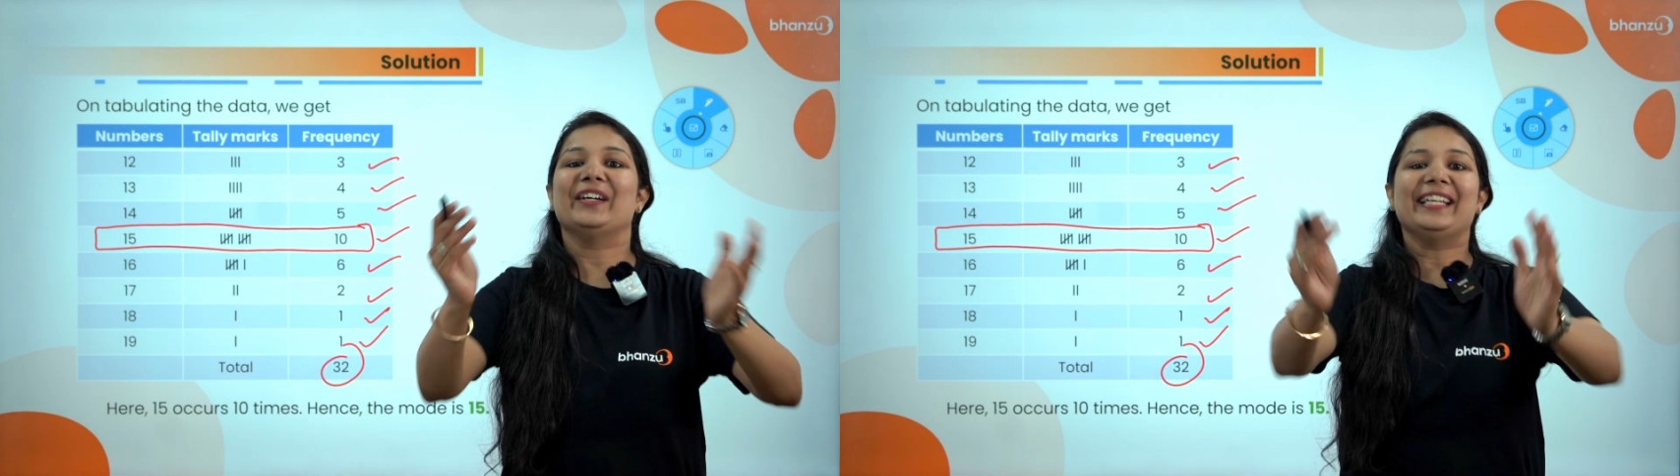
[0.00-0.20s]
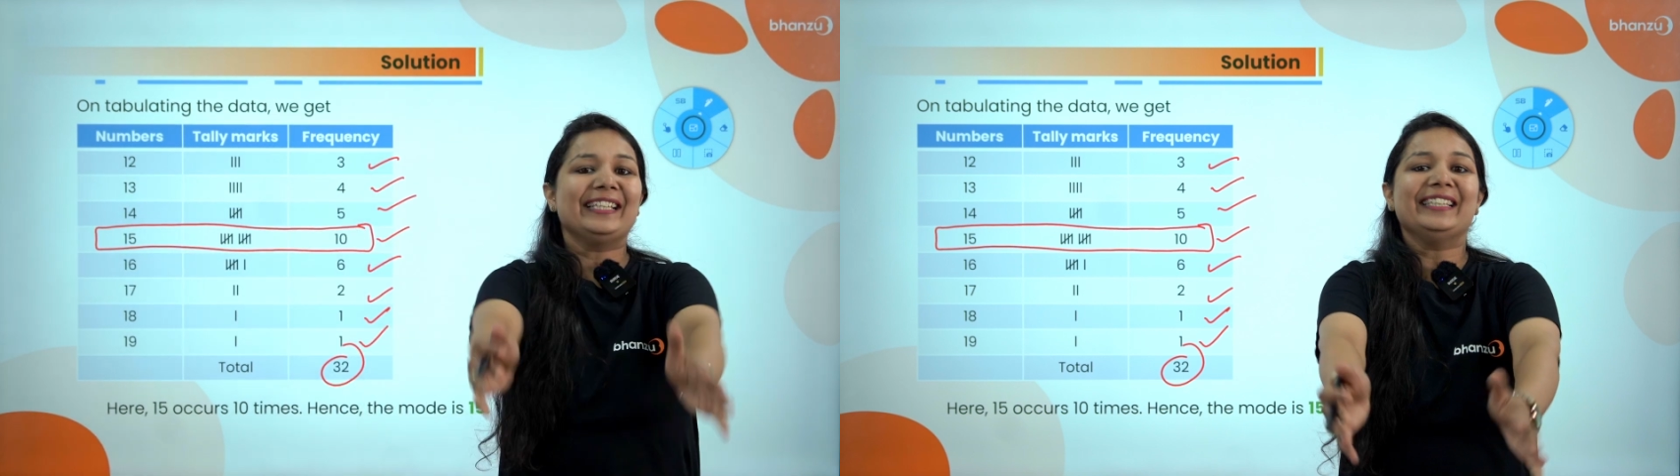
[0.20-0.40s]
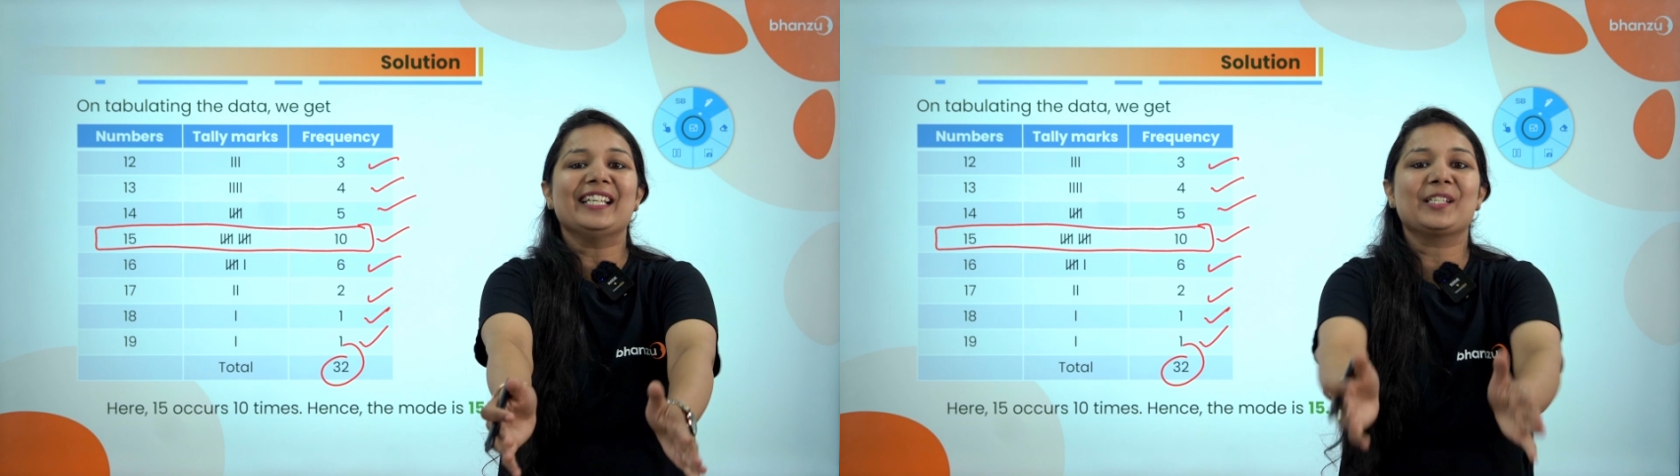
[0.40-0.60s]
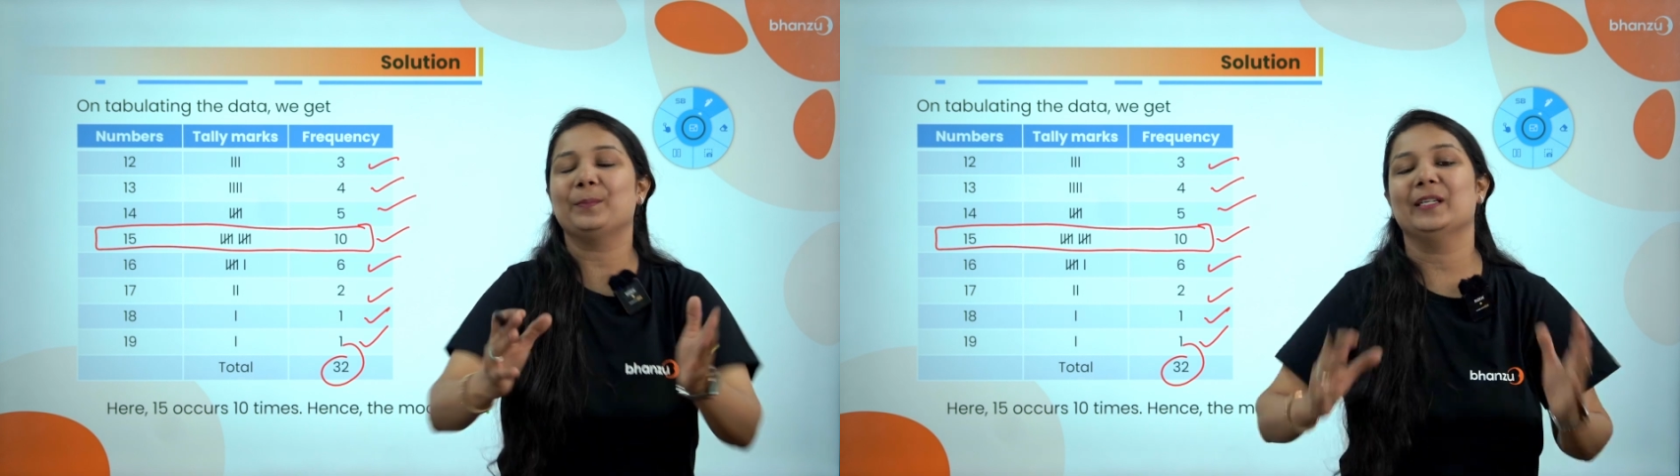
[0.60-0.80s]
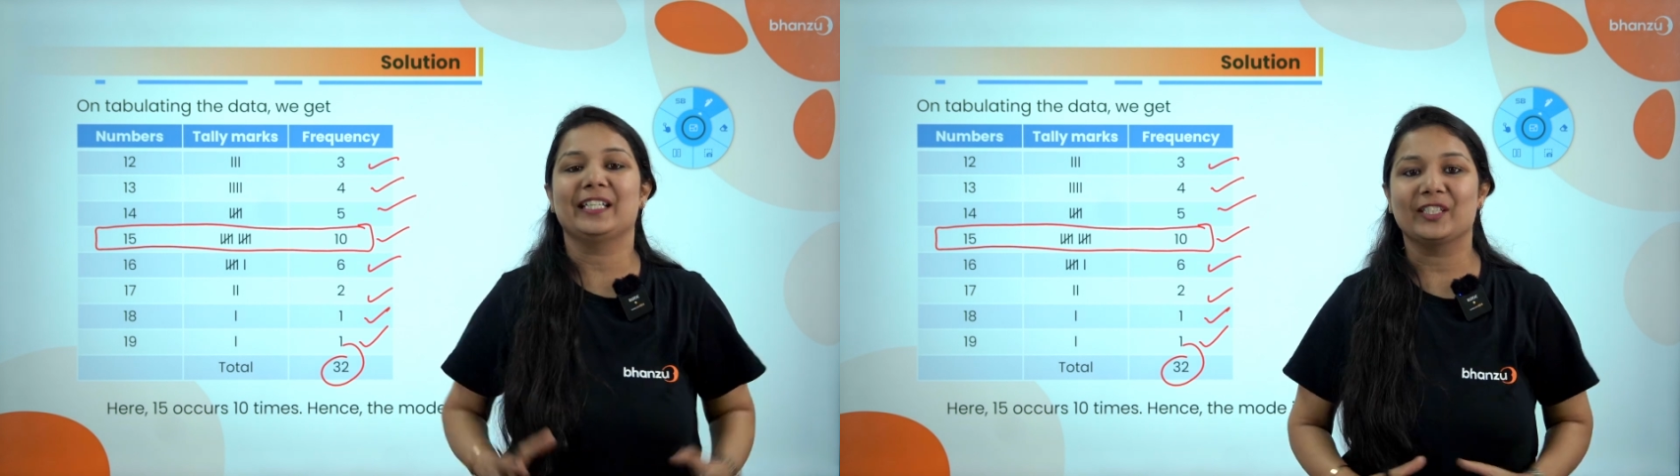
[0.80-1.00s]
in this
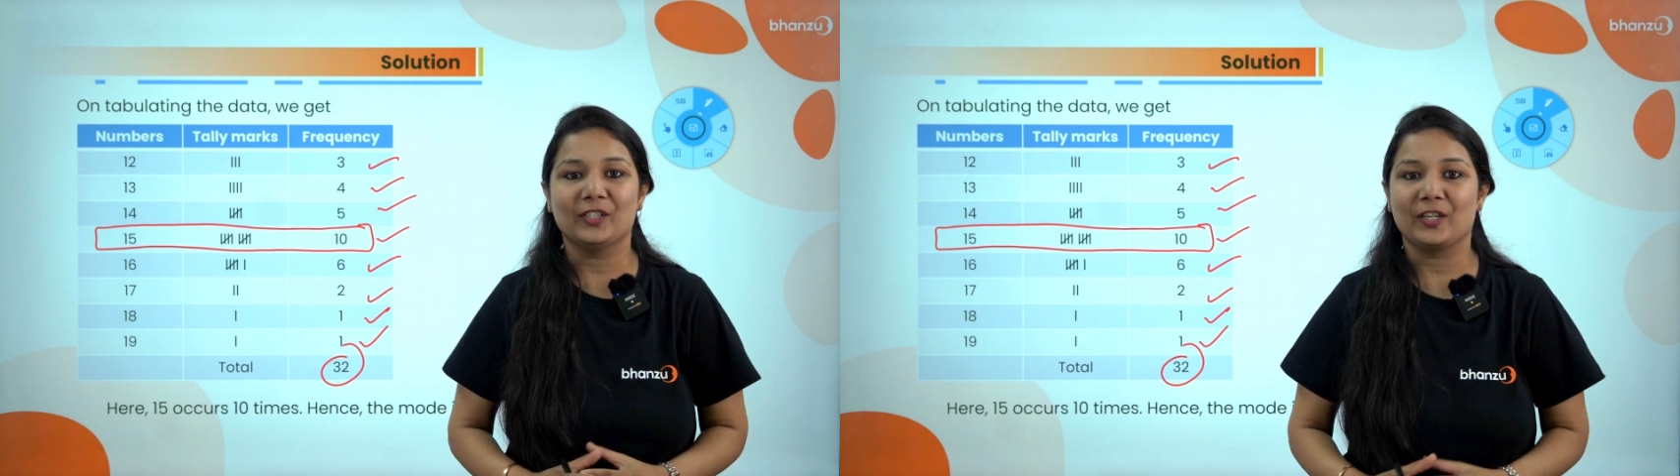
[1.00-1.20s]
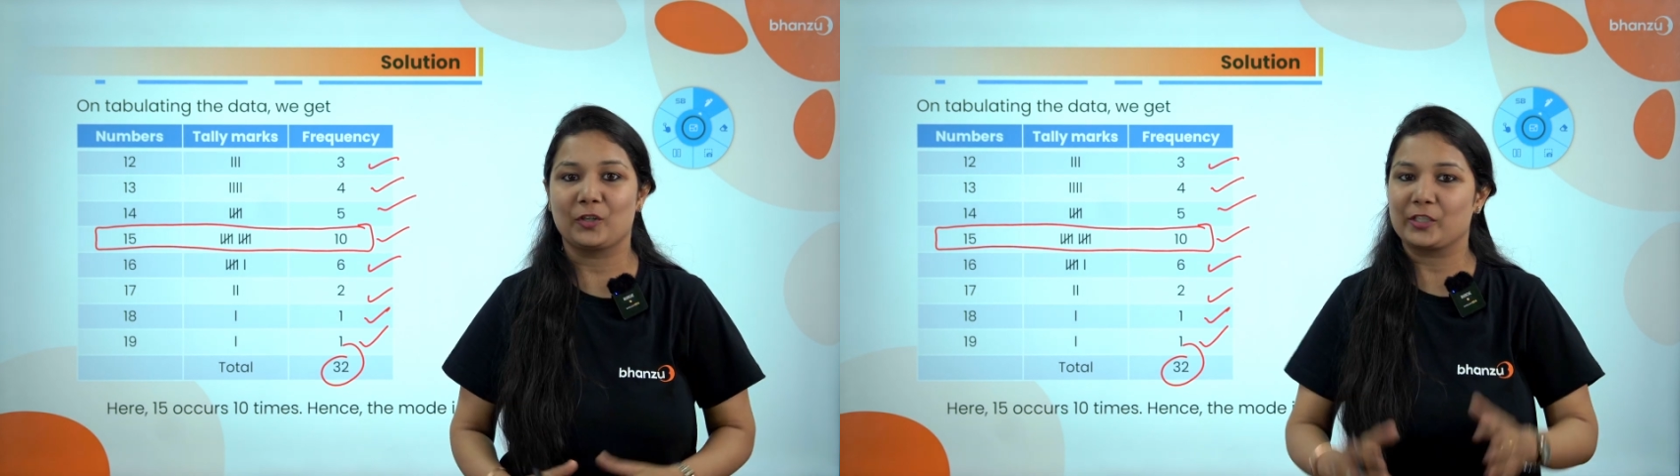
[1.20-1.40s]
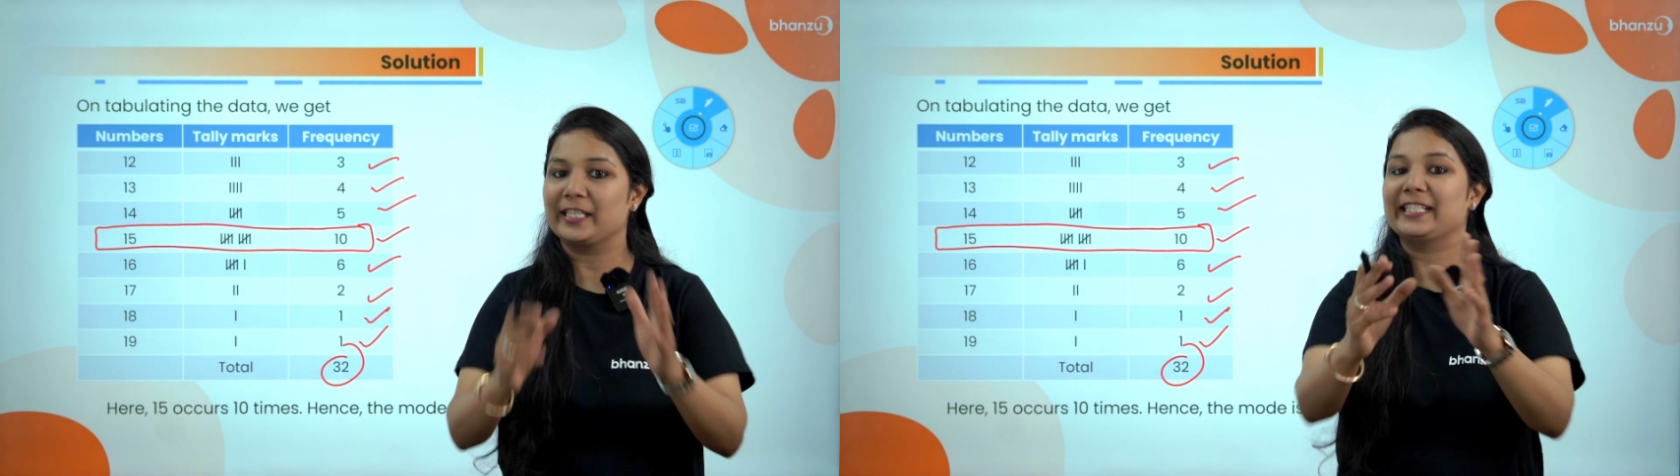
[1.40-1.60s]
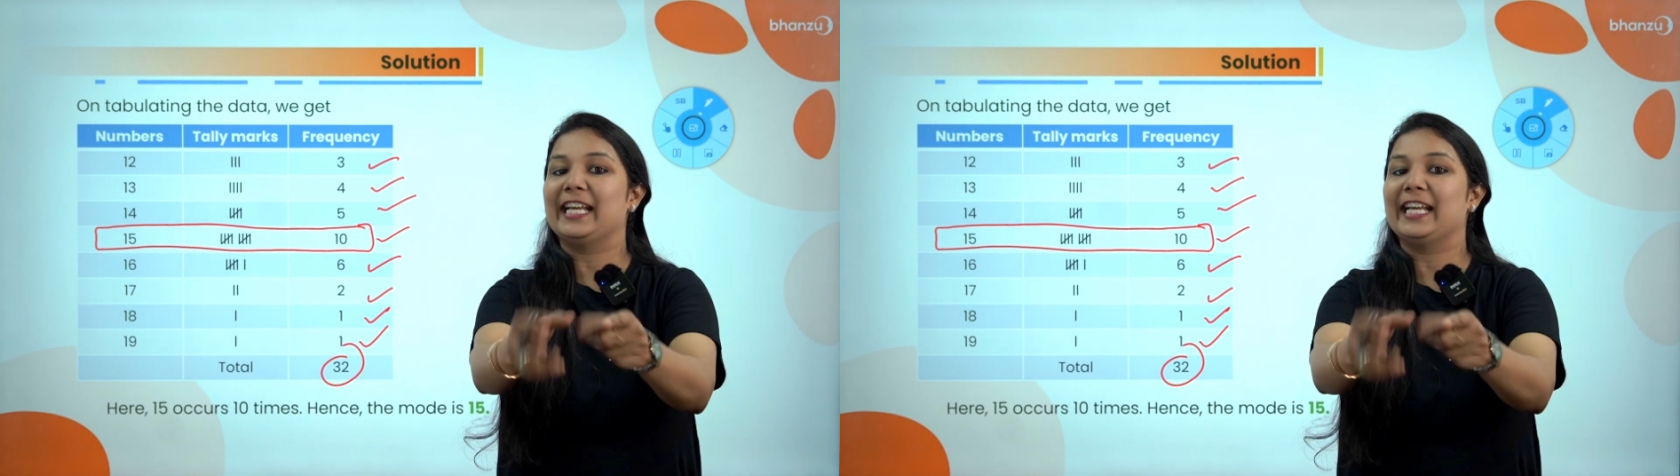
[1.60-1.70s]
particular question,